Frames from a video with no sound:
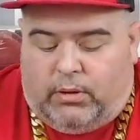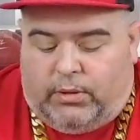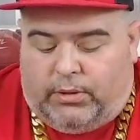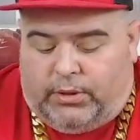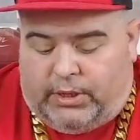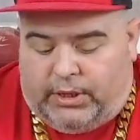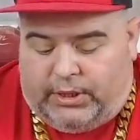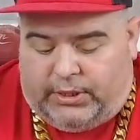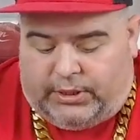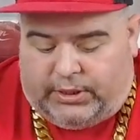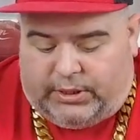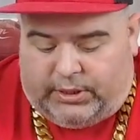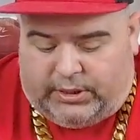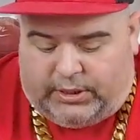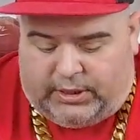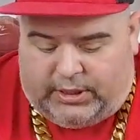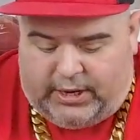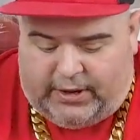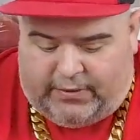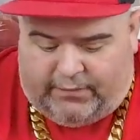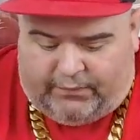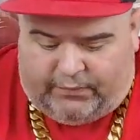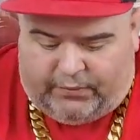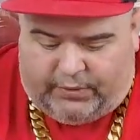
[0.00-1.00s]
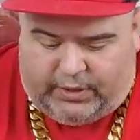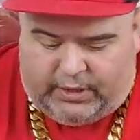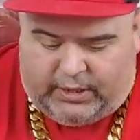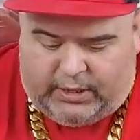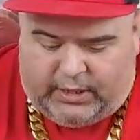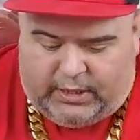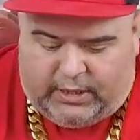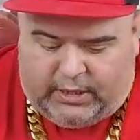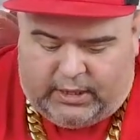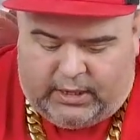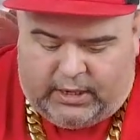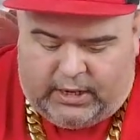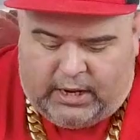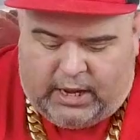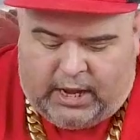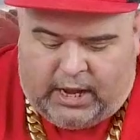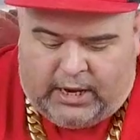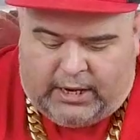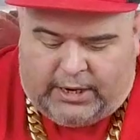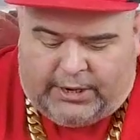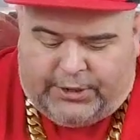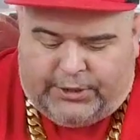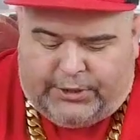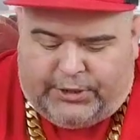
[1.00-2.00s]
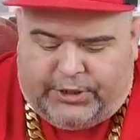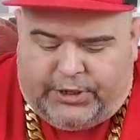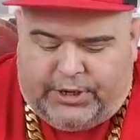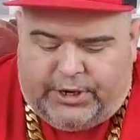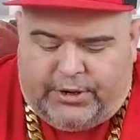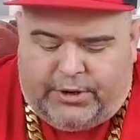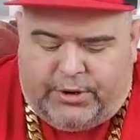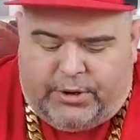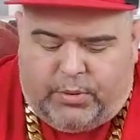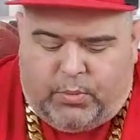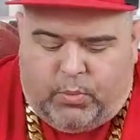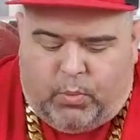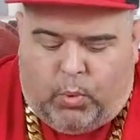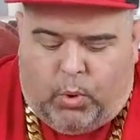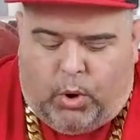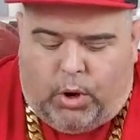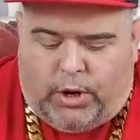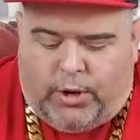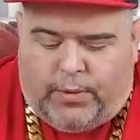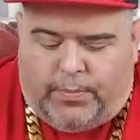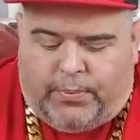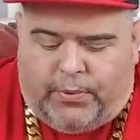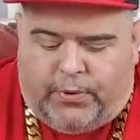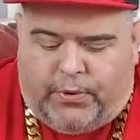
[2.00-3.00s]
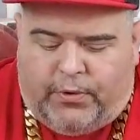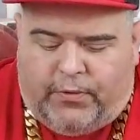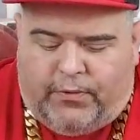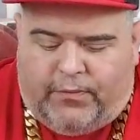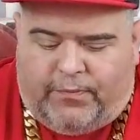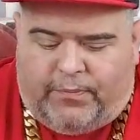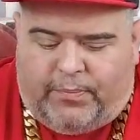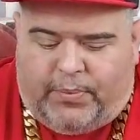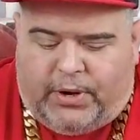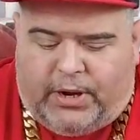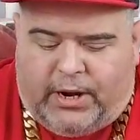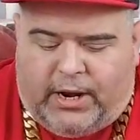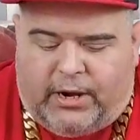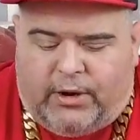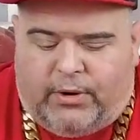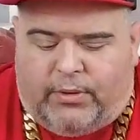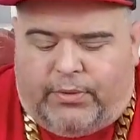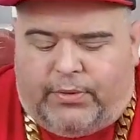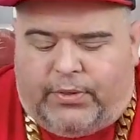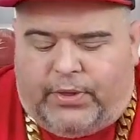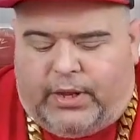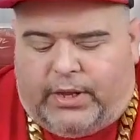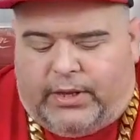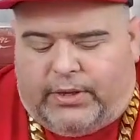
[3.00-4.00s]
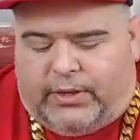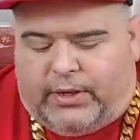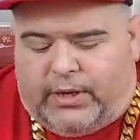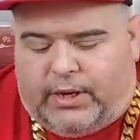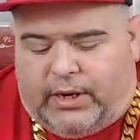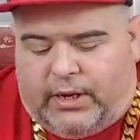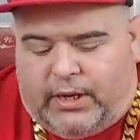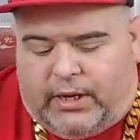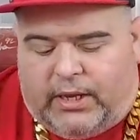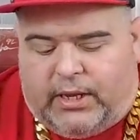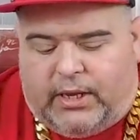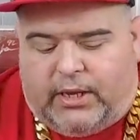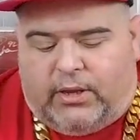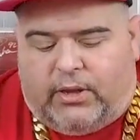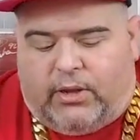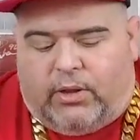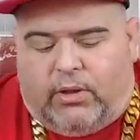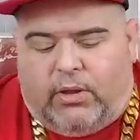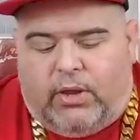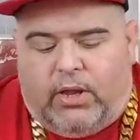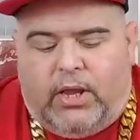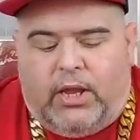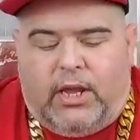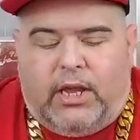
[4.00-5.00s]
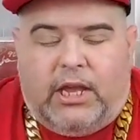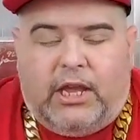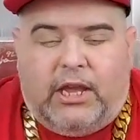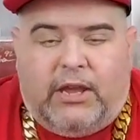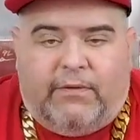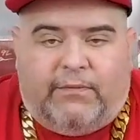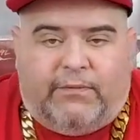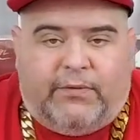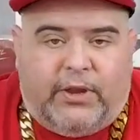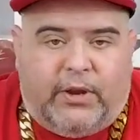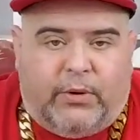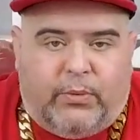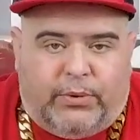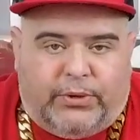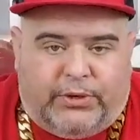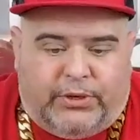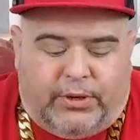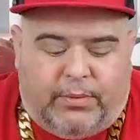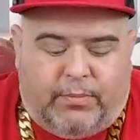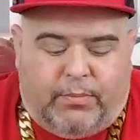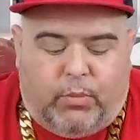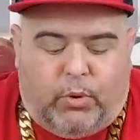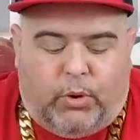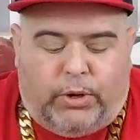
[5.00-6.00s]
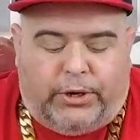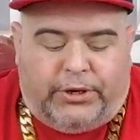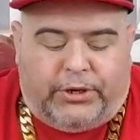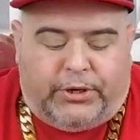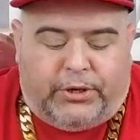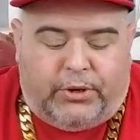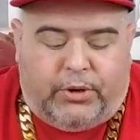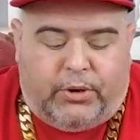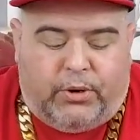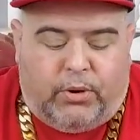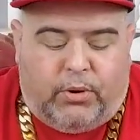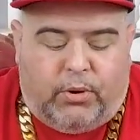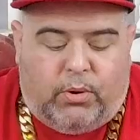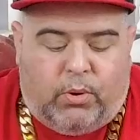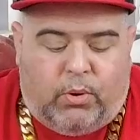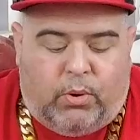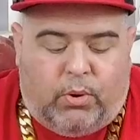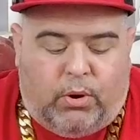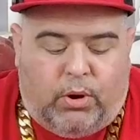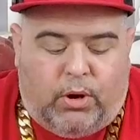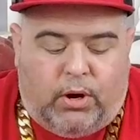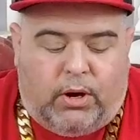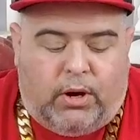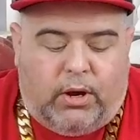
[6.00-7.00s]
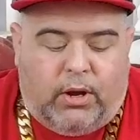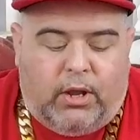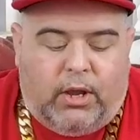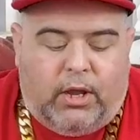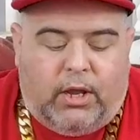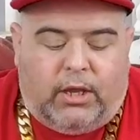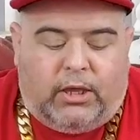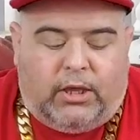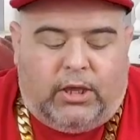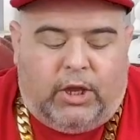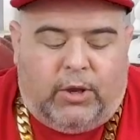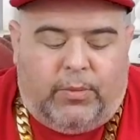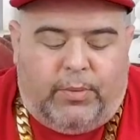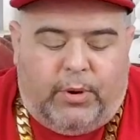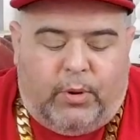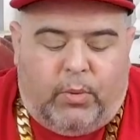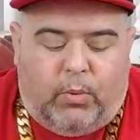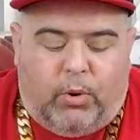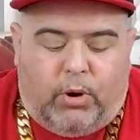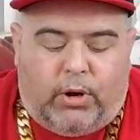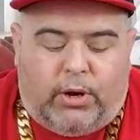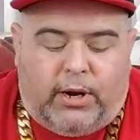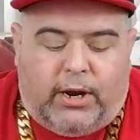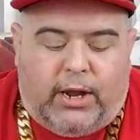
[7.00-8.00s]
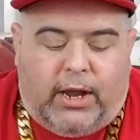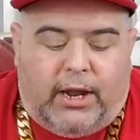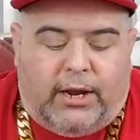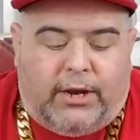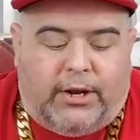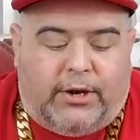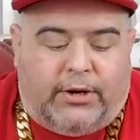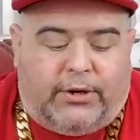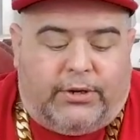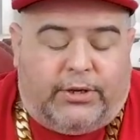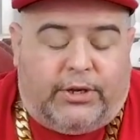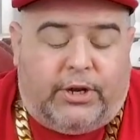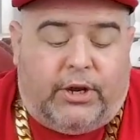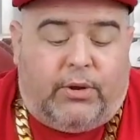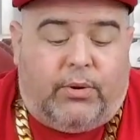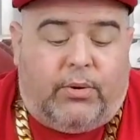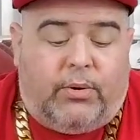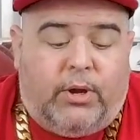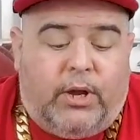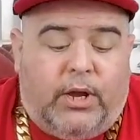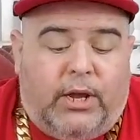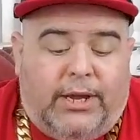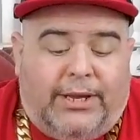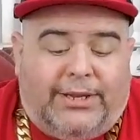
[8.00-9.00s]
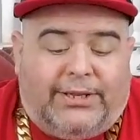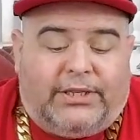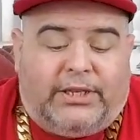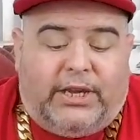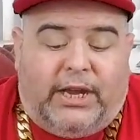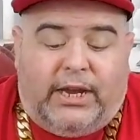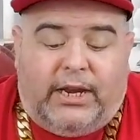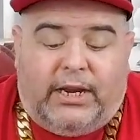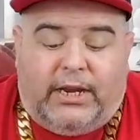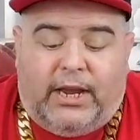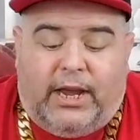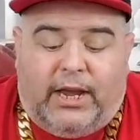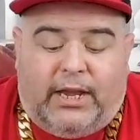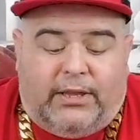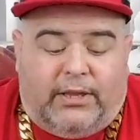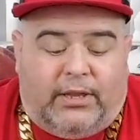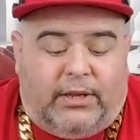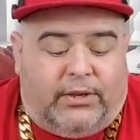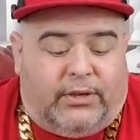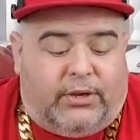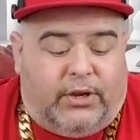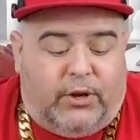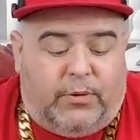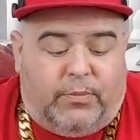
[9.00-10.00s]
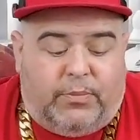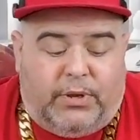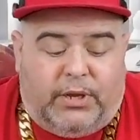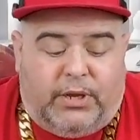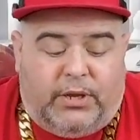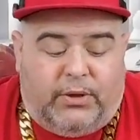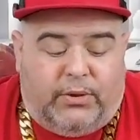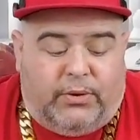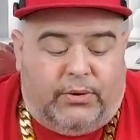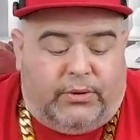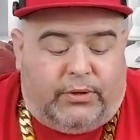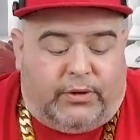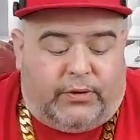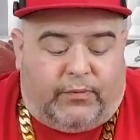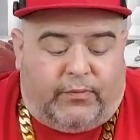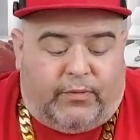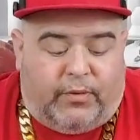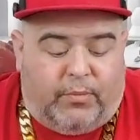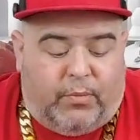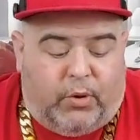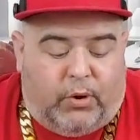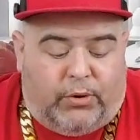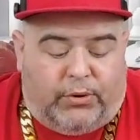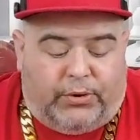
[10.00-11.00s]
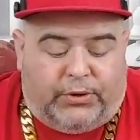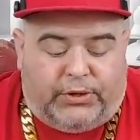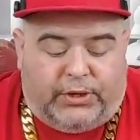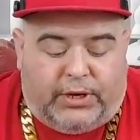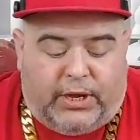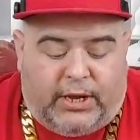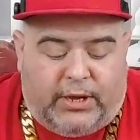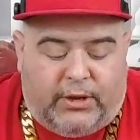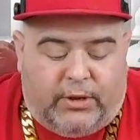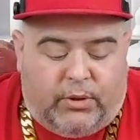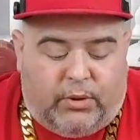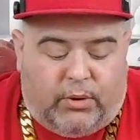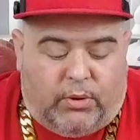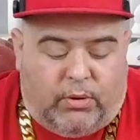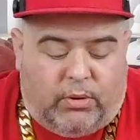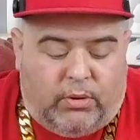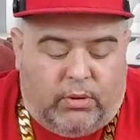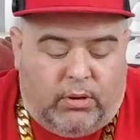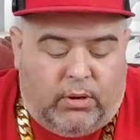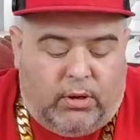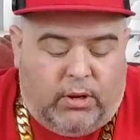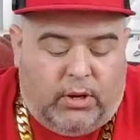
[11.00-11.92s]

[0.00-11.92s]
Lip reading: This is definitely not considered waterproof, but I don't think it's going to kill if there was some moisture or a little bit of water got in there. So saying that, this could be used for a motorcycle,